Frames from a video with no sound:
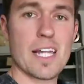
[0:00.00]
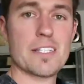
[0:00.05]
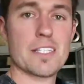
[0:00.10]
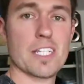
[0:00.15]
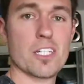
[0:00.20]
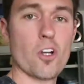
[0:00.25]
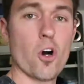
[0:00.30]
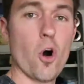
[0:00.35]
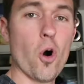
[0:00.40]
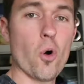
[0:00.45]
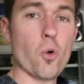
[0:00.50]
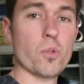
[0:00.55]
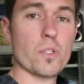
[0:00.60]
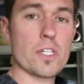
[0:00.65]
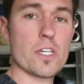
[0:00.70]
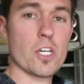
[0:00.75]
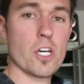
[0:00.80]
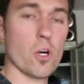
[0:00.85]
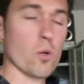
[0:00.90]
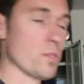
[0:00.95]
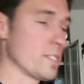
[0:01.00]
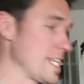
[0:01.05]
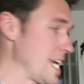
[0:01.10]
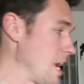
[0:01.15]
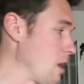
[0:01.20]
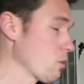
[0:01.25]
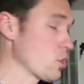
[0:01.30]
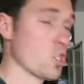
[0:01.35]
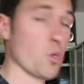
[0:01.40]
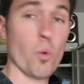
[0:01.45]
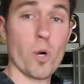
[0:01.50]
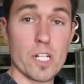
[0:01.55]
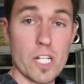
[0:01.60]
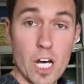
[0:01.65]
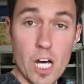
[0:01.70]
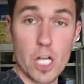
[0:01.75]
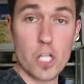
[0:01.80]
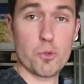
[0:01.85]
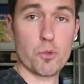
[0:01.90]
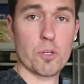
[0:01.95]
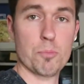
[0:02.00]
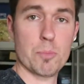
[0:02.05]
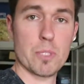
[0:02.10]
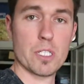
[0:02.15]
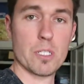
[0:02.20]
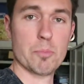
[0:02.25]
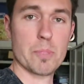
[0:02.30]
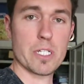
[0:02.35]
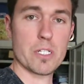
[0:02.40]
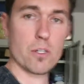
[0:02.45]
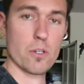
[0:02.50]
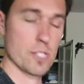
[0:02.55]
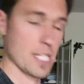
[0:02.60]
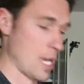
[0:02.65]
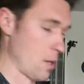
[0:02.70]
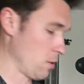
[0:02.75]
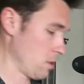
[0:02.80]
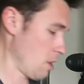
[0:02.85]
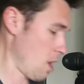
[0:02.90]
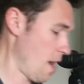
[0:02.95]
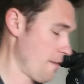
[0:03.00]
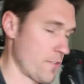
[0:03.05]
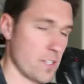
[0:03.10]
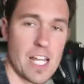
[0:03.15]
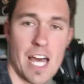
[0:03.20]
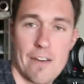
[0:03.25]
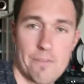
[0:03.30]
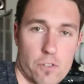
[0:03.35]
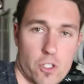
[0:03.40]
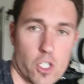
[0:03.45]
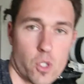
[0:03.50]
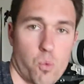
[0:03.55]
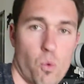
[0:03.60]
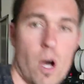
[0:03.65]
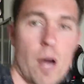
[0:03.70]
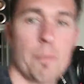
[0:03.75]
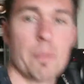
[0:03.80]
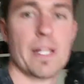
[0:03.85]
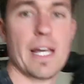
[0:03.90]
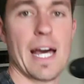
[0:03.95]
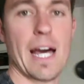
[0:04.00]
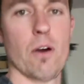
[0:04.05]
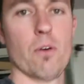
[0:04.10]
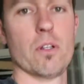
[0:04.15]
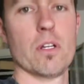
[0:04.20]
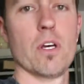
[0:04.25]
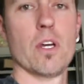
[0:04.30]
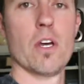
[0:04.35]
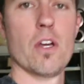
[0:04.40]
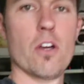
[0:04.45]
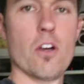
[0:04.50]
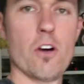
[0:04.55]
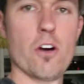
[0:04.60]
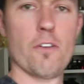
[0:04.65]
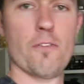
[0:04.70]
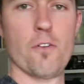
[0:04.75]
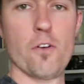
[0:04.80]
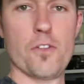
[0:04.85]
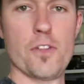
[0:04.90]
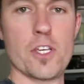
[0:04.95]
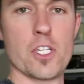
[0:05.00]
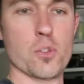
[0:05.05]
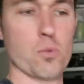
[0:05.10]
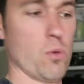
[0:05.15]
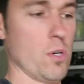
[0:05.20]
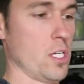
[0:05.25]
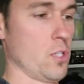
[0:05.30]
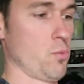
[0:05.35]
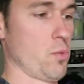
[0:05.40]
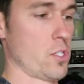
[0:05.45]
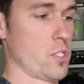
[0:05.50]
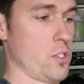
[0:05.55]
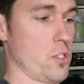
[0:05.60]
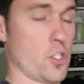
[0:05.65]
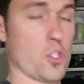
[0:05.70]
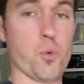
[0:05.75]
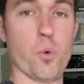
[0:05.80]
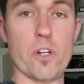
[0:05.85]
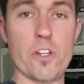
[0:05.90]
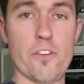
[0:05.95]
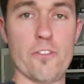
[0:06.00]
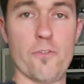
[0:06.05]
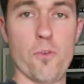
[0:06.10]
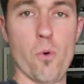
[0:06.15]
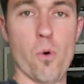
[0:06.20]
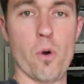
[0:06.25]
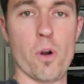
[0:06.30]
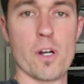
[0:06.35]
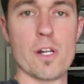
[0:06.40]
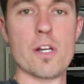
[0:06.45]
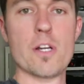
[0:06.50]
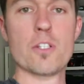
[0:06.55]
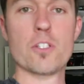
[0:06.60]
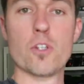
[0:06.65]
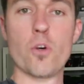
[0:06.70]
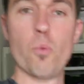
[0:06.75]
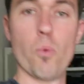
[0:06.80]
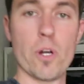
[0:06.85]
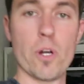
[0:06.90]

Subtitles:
lens can only go down to 100 millimeters, I would often have to swap it out for this one, which is a 24 to